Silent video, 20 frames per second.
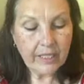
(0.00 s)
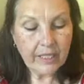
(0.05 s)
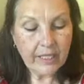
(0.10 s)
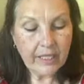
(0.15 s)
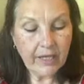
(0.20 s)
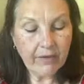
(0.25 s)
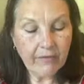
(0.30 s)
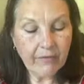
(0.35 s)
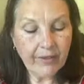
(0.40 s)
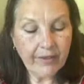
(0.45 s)

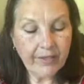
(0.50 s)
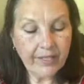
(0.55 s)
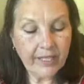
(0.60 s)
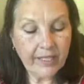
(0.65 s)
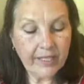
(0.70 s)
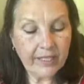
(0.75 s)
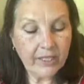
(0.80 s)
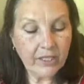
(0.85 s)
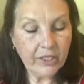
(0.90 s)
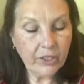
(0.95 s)

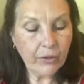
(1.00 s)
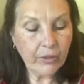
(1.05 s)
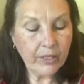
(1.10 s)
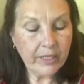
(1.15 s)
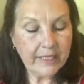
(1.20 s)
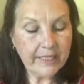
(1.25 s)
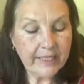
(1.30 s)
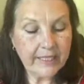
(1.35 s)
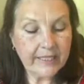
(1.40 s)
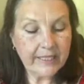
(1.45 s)
everything that you
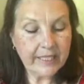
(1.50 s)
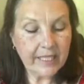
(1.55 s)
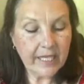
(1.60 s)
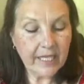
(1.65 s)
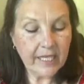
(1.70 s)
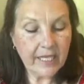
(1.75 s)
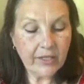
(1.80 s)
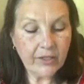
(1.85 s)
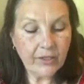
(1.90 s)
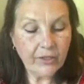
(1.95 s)
can
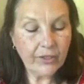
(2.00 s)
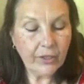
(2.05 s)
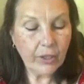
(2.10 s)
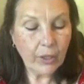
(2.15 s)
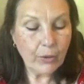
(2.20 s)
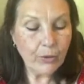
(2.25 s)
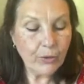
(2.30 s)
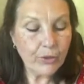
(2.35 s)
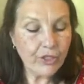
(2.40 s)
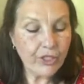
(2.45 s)
see, the
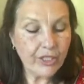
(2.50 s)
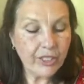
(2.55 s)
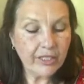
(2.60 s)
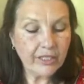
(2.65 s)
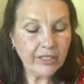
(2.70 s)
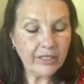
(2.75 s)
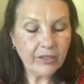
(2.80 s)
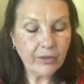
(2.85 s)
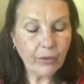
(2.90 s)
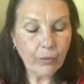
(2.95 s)

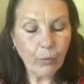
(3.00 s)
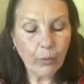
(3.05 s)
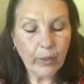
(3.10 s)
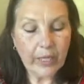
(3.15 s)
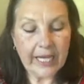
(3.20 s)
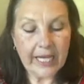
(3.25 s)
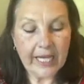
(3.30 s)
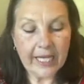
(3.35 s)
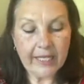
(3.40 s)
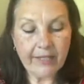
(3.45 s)
ocean, the
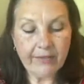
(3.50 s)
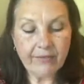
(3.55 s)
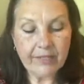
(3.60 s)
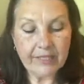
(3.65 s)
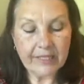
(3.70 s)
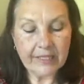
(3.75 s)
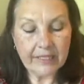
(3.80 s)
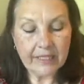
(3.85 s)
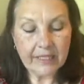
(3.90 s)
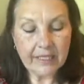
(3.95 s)

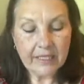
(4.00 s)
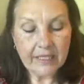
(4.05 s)
waves,